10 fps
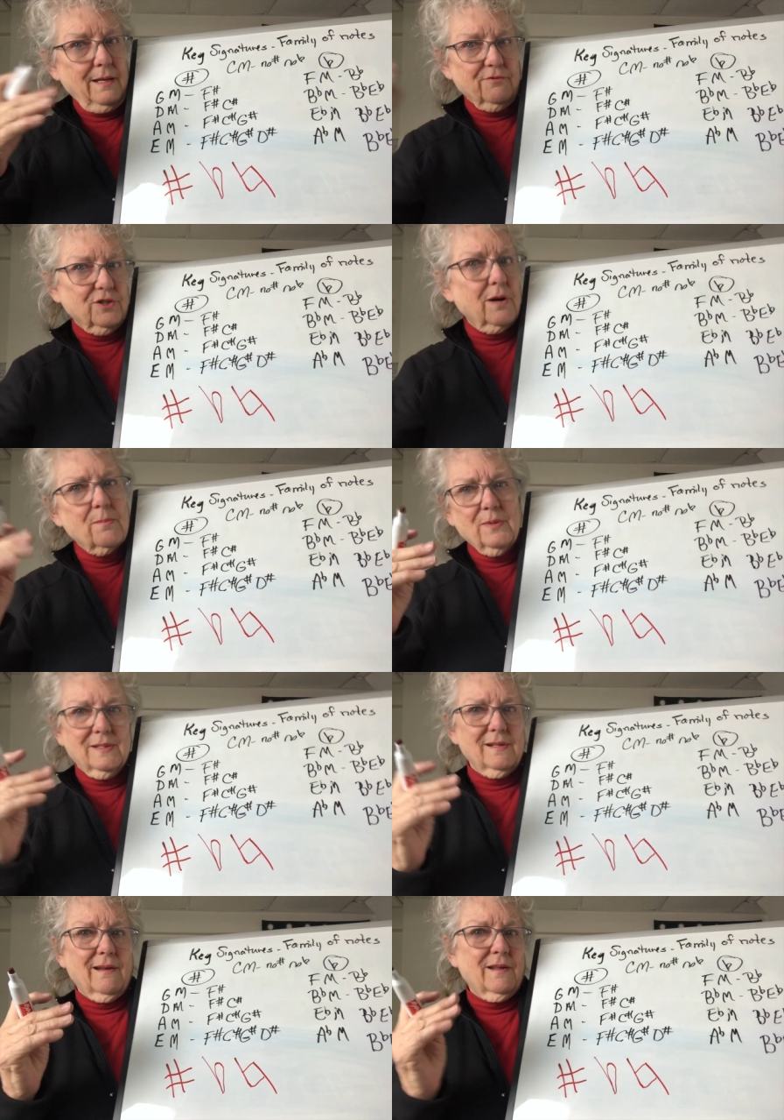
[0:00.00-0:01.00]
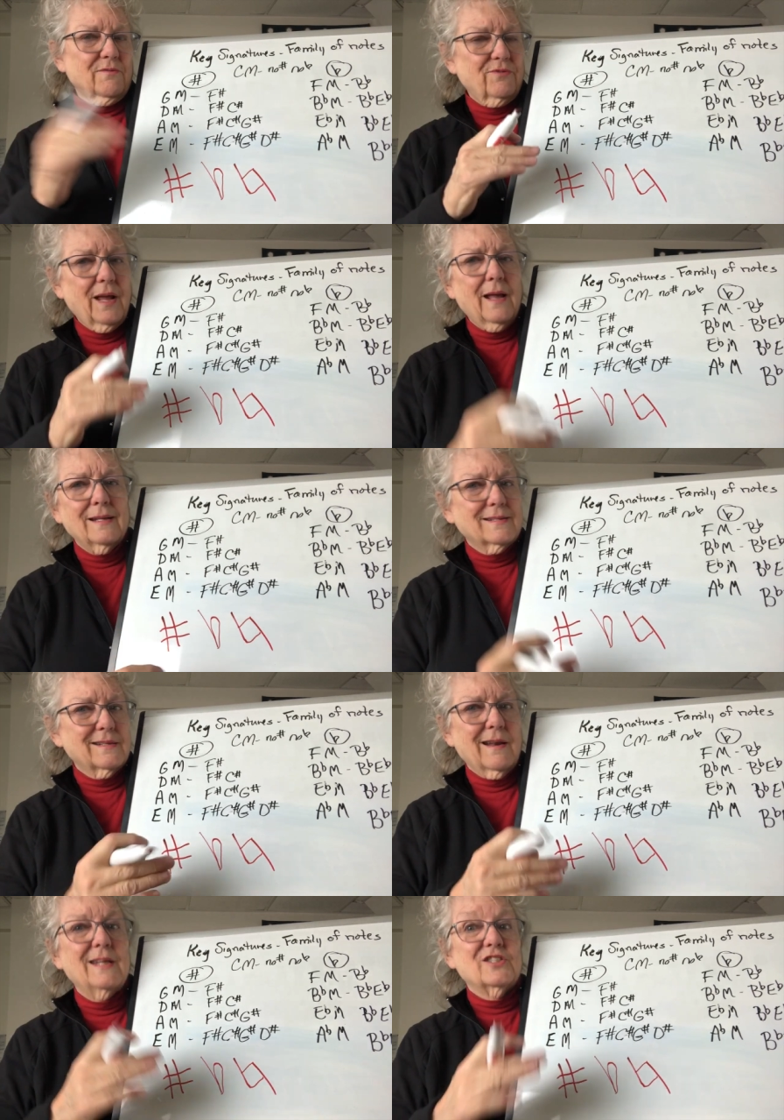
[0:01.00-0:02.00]
F sharp, it's not F flat,
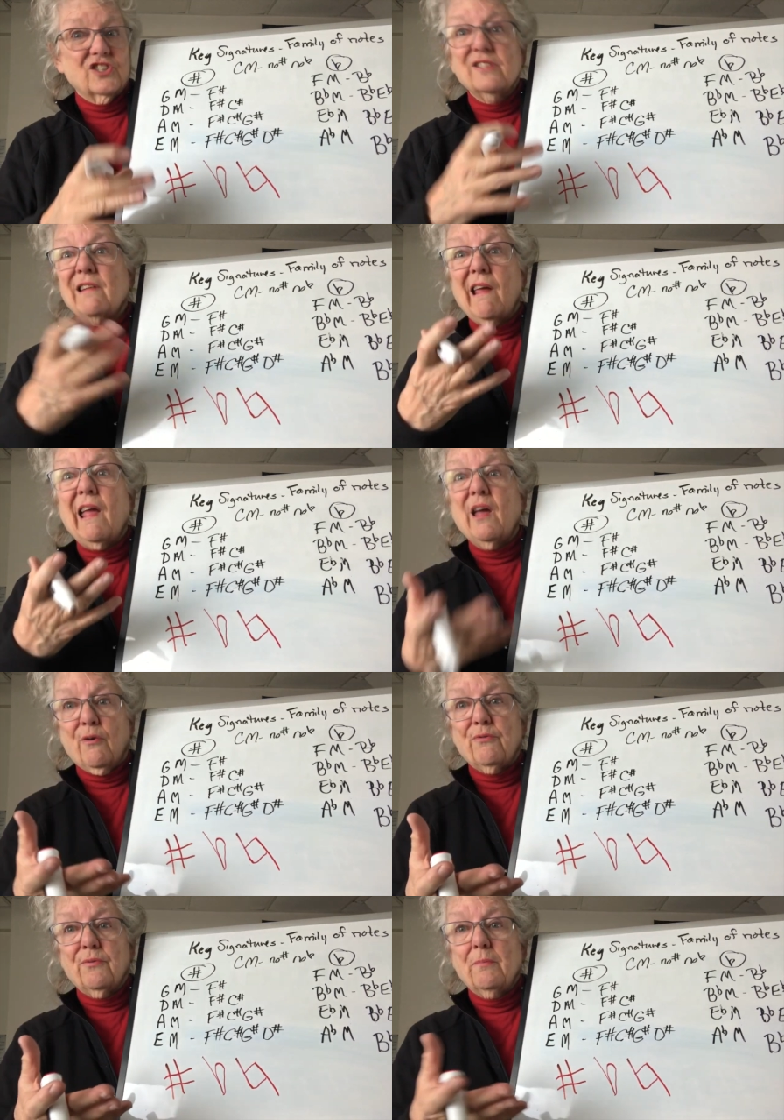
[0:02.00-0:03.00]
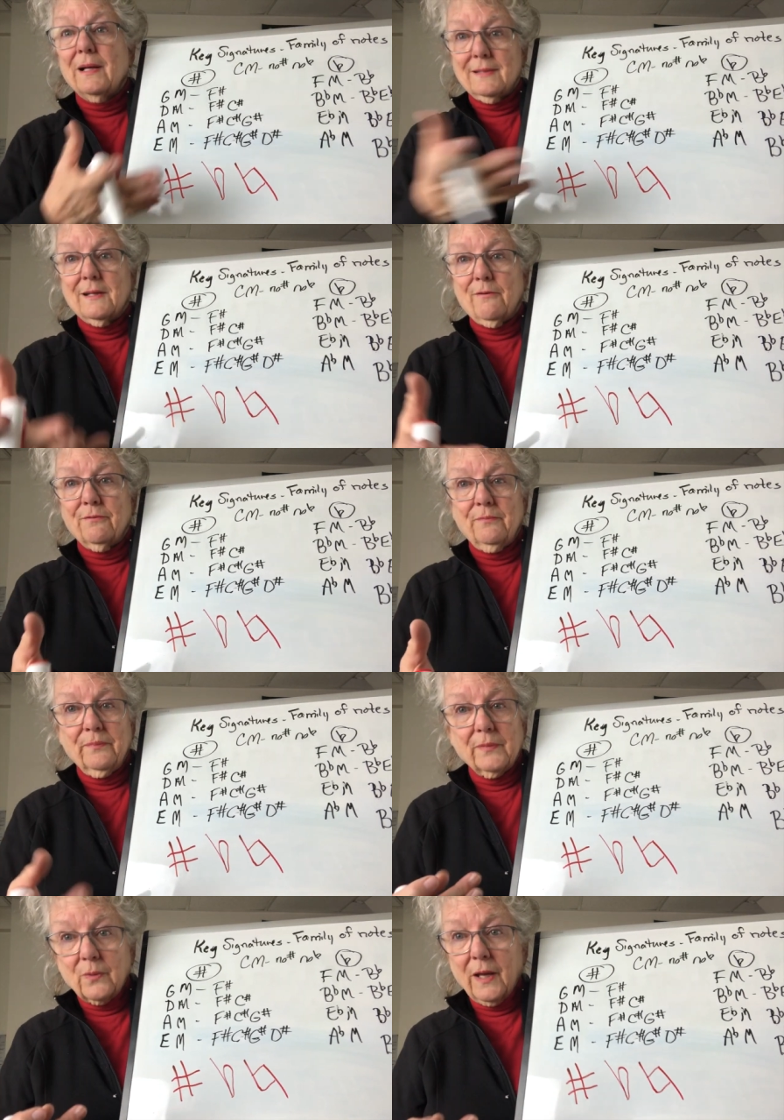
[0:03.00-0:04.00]
it's, it's just F by itself.
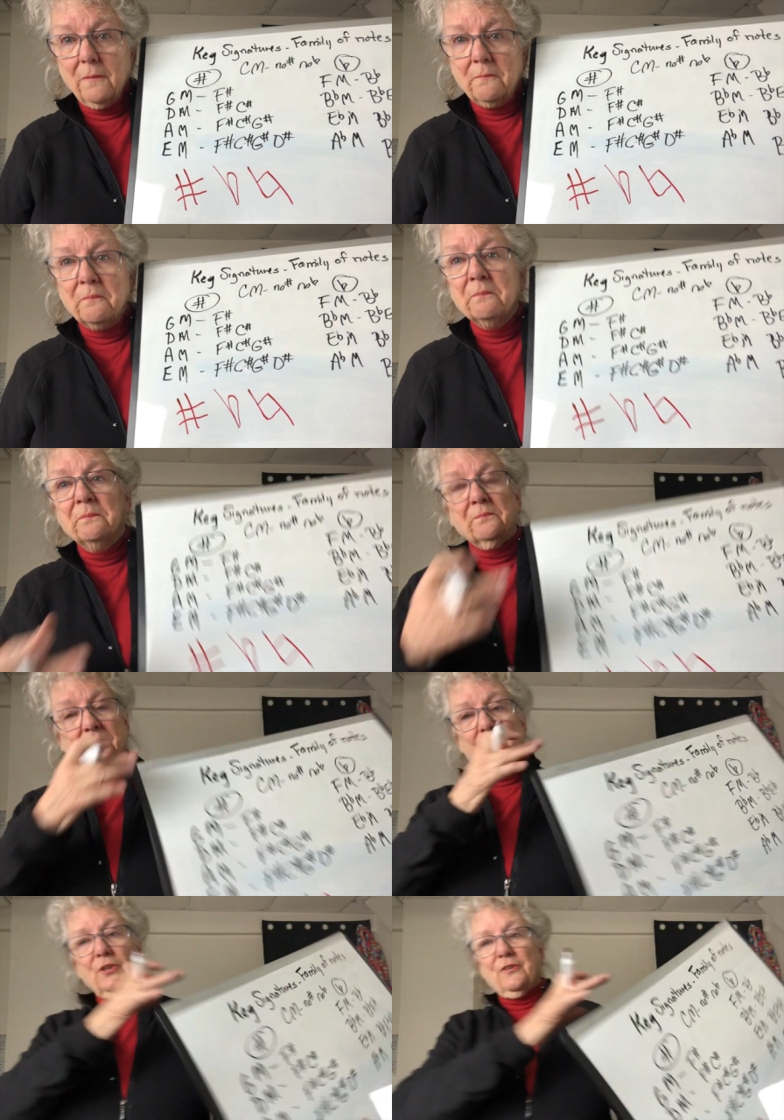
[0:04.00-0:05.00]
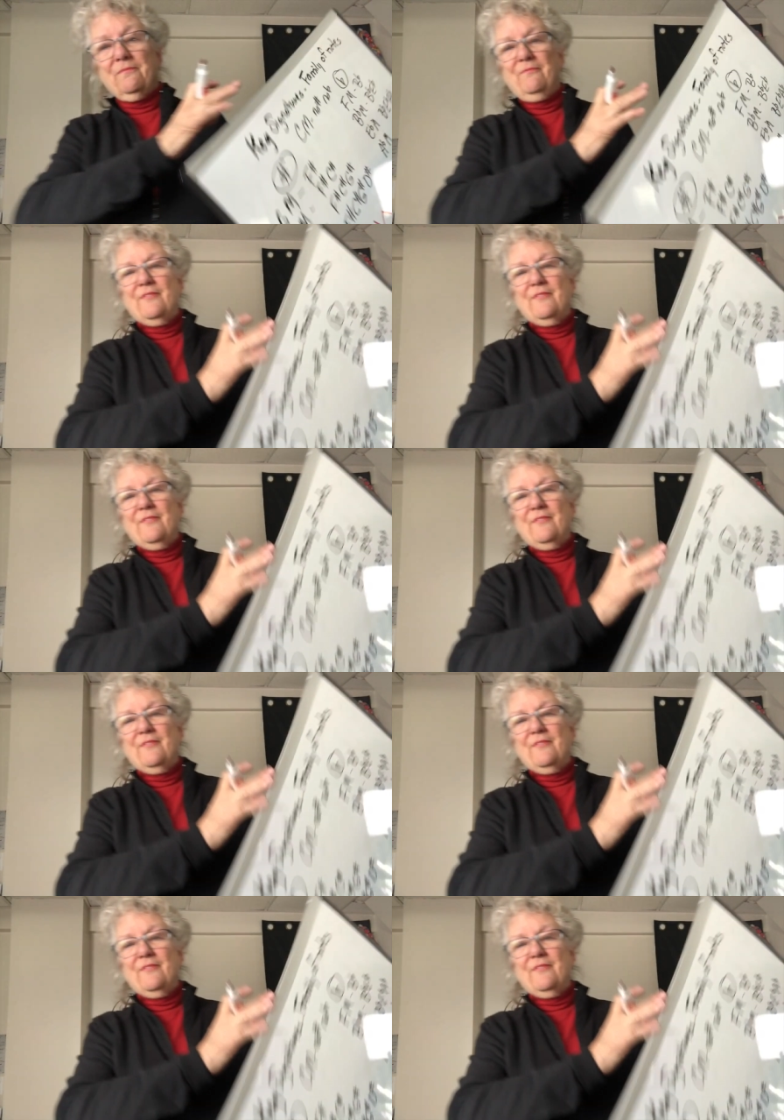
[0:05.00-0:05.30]
Okay? Very good.